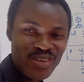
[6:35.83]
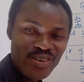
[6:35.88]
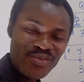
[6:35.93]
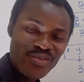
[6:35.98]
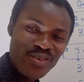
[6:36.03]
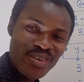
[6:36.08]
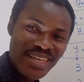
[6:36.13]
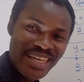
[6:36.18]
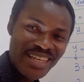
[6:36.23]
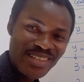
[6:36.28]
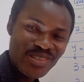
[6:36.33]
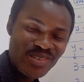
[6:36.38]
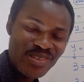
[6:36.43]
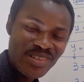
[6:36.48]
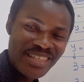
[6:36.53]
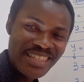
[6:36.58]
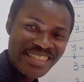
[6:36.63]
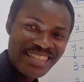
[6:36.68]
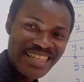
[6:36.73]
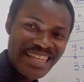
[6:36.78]
Don't forget to
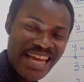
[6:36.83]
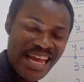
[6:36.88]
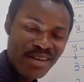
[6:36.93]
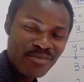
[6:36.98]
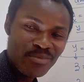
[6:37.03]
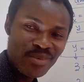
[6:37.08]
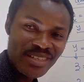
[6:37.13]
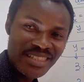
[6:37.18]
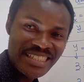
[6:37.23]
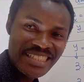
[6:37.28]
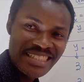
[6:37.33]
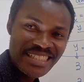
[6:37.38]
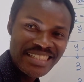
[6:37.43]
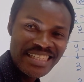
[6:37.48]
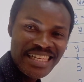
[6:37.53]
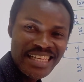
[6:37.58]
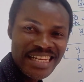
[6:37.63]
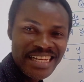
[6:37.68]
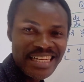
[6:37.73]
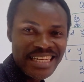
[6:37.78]
hit the like
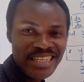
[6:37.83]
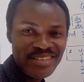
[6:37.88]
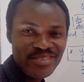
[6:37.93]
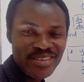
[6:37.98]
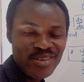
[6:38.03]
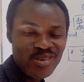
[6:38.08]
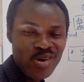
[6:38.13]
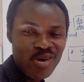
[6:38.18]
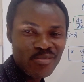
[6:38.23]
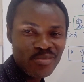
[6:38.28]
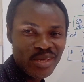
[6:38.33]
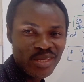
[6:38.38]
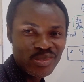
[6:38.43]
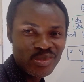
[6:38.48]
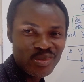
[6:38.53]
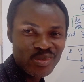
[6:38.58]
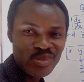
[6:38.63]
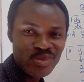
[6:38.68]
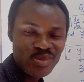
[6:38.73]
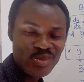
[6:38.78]
button, leave a
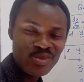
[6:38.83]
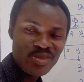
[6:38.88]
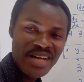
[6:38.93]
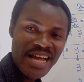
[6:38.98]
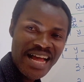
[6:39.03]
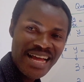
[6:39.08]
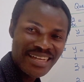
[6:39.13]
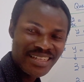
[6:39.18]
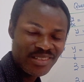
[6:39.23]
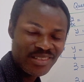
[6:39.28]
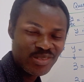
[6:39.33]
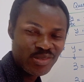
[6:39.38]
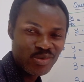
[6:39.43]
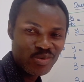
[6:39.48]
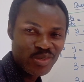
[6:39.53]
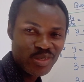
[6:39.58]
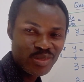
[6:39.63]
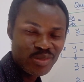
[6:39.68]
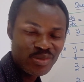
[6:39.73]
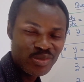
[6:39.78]
comment or two, and
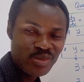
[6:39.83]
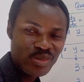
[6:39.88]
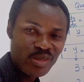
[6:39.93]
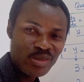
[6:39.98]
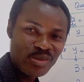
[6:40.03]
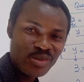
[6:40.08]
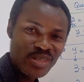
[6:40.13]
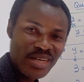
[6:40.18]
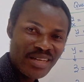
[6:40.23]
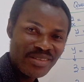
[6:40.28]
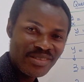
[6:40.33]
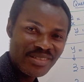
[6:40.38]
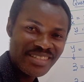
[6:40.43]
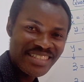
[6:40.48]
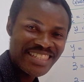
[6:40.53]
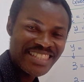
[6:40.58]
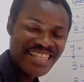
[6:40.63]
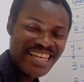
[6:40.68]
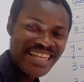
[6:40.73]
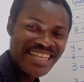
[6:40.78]
do well to subscribe
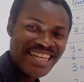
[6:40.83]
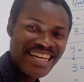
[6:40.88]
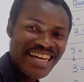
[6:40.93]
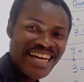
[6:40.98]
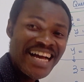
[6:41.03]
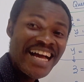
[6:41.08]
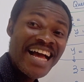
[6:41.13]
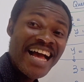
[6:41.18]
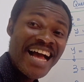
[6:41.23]
to the channel.